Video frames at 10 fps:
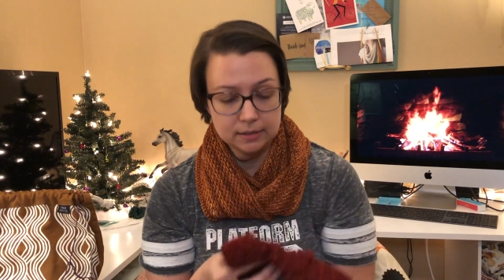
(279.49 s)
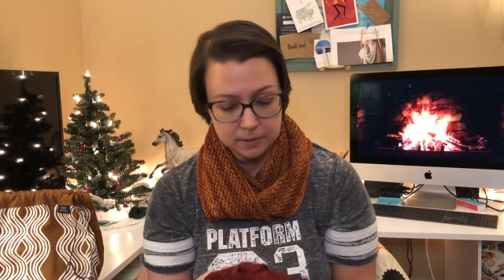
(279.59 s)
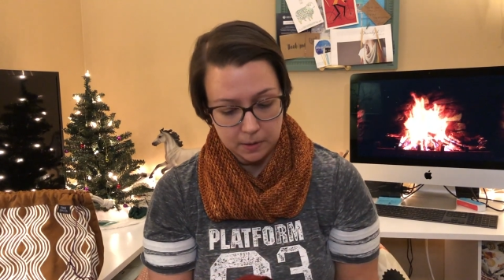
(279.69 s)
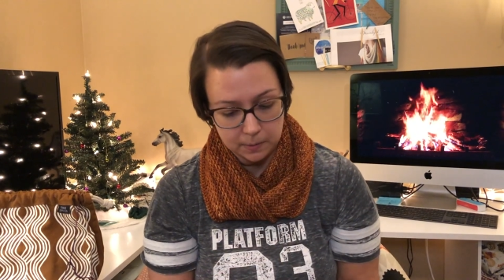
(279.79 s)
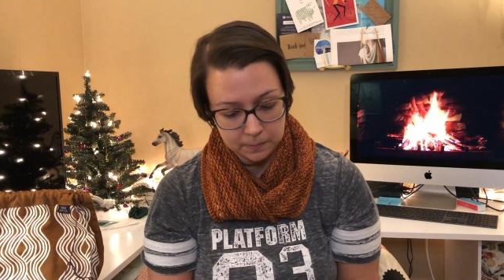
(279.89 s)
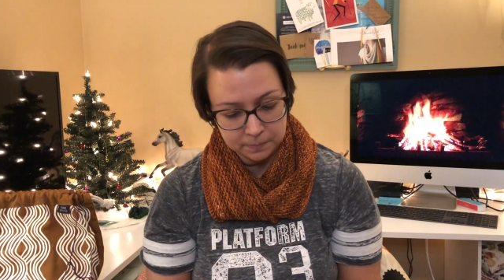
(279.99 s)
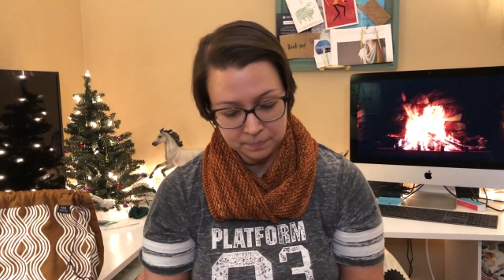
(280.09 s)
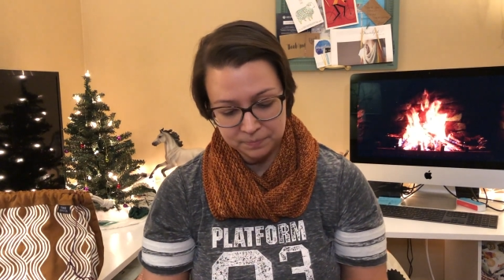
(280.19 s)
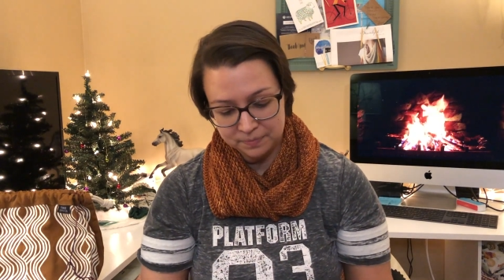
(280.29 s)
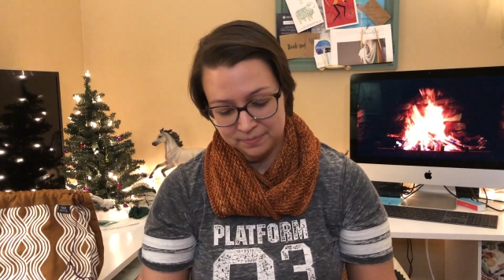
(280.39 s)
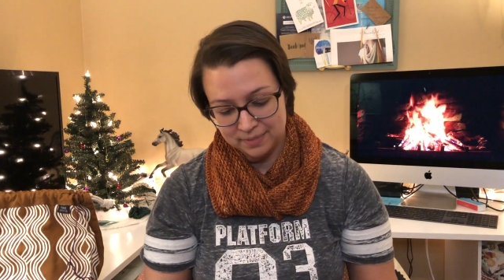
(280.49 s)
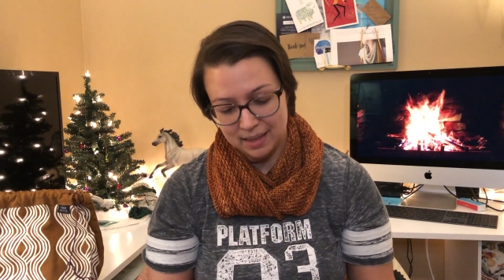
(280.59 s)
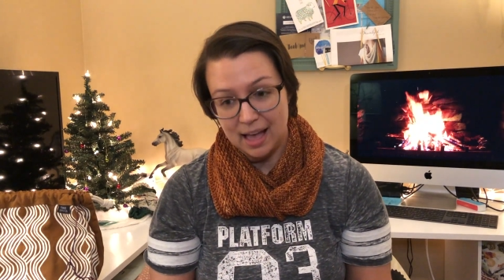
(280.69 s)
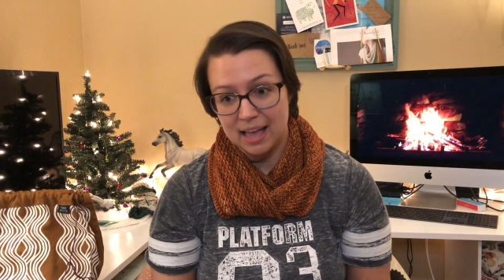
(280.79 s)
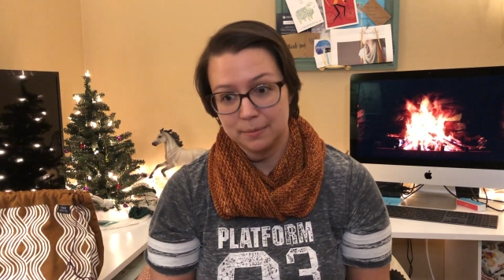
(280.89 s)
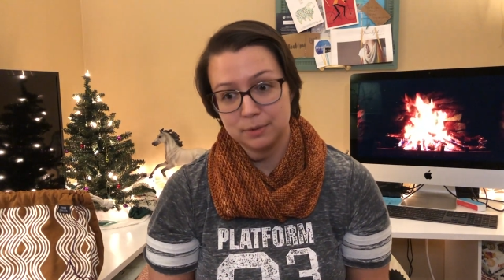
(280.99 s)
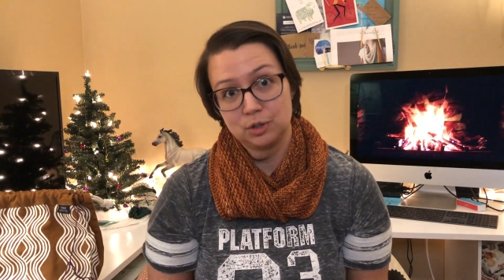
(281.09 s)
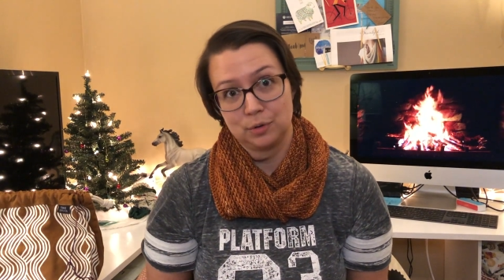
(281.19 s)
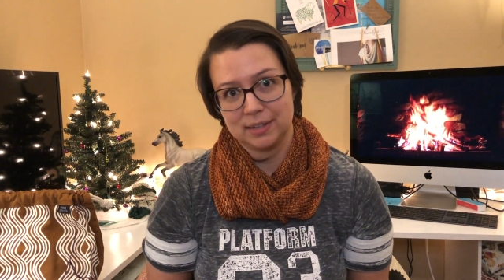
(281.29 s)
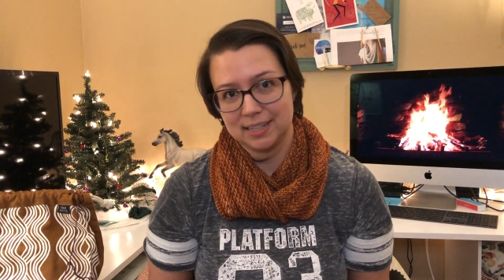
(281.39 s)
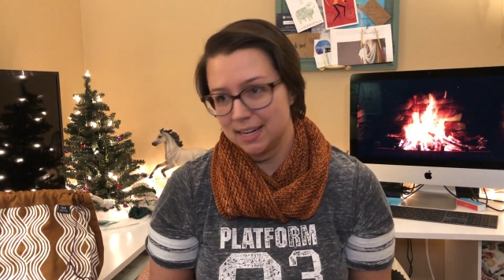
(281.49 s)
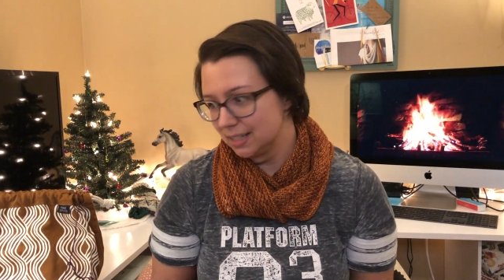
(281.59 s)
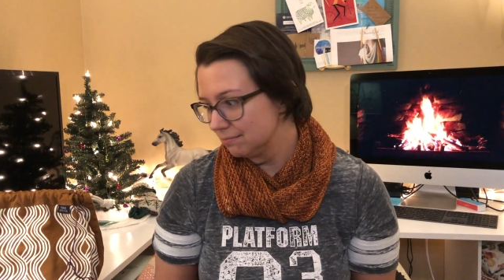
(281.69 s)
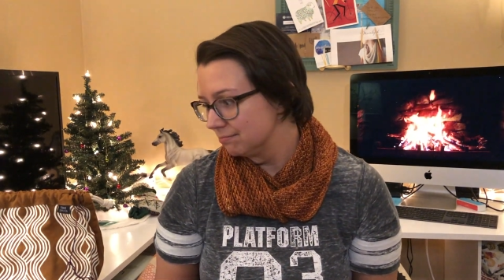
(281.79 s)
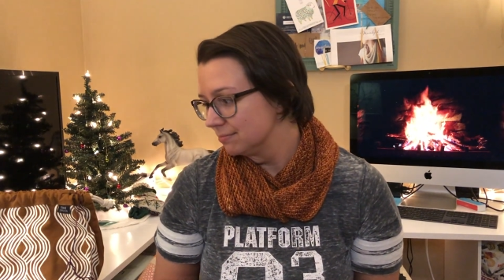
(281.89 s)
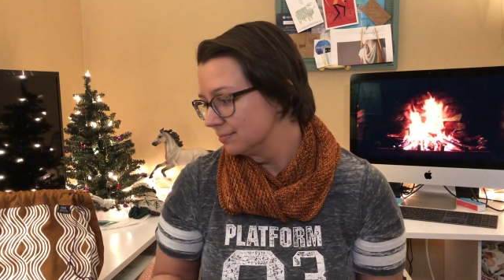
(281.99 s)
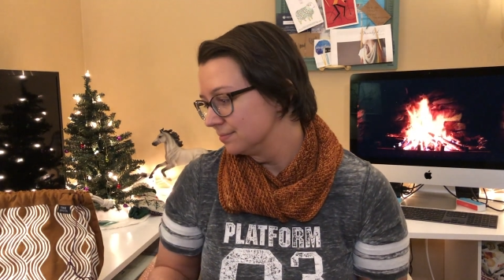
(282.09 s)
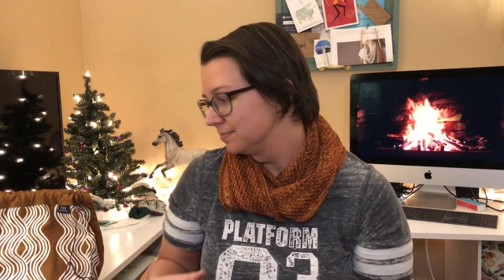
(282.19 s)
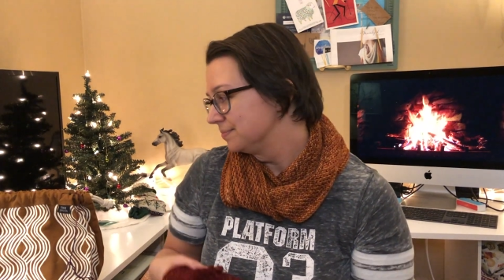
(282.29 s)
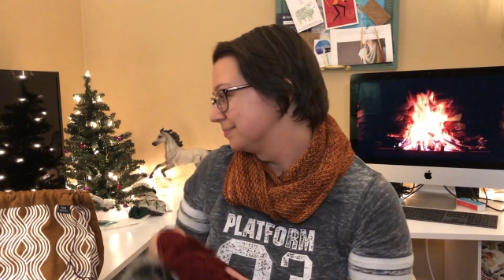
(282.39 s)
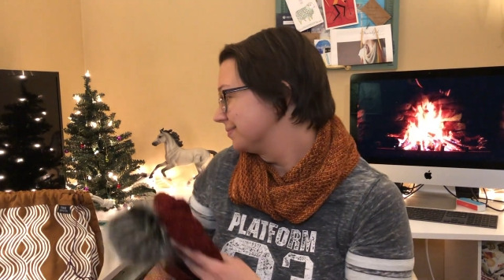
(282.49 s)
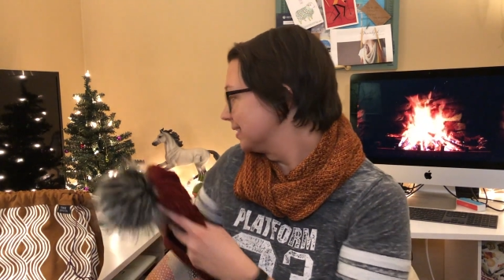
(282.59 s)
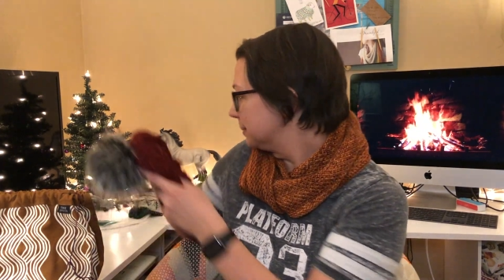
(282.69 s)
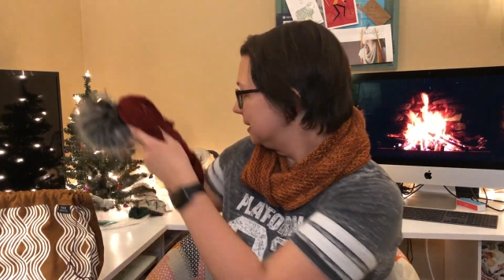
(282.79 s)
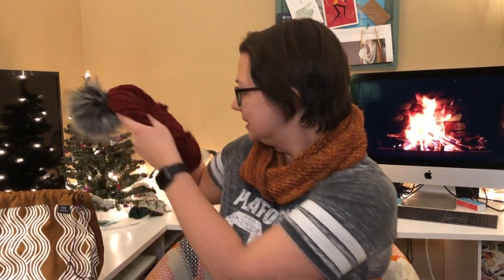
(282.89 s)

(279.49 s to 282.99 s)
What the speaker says: So I am so excited. I'm